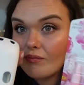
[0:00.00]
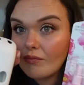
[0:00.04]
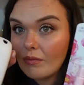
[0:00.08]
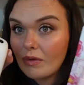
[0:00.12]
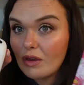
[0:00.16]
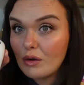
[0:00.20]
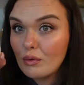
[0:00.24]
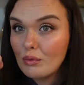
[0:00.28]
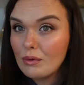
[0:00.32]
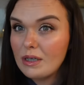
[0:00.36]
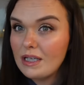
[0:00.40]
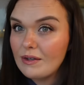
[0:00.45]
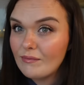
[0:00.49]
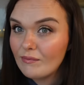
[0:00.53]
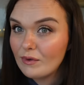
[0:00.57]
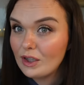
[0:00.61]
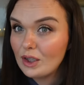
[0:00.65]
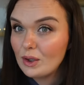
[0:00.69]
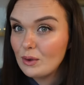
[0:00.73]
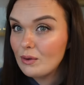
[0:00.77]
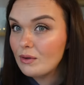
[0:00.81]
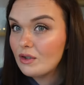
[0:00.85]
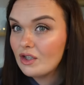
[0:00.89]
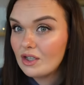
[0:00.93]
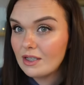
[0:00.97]

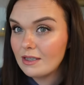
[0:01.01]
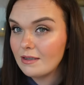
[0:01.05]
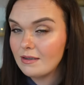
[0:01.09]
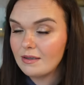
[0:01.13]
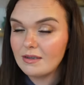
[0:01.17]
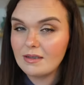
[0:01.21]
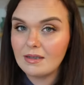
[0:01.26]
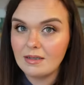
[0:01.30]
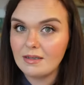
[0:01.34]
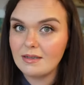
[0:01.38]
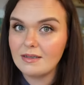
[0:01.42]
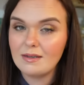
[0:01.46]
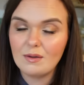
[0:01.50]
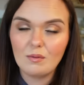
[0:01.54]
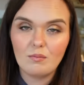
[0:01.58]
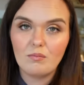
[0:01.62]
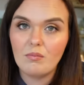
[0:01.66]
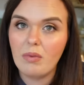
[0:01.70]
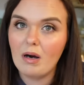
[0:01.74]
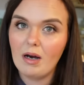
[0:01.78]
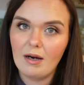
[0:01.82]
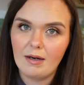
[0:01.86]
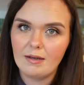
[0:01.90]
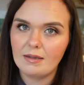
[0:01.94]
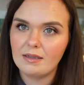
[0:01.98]
3Volutions in
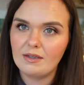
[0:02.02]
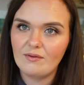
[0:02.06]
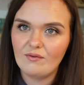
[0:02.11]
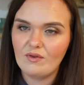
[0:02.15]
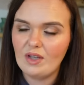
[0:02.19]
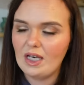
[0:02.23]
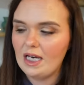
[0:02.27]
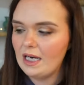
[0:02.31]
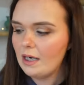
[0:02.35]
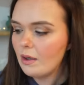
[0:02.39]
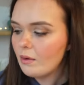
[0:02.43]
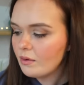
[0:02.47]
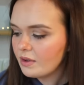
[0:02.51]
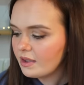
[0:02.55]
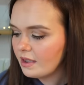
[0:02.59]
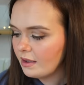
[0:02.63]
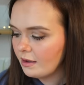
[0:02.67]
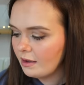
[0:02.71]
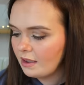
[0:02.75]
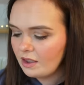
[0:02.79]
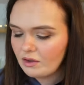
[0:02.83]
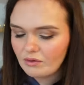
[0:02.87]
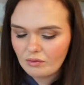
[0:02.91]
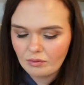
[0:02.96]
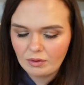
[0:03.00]
some parts of the house
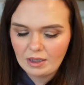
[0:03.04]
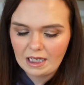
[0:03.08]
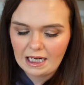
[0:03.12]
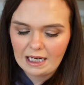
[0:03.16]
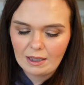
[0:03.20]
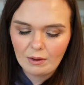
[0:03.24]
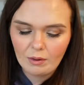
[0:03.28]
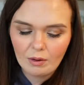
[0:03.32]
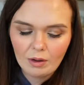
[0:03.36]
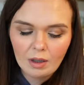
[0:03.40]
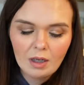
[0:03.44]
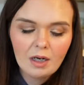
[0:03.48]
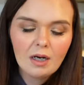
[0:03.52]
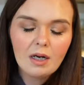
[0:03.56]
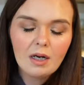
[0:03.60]
and they'd run out.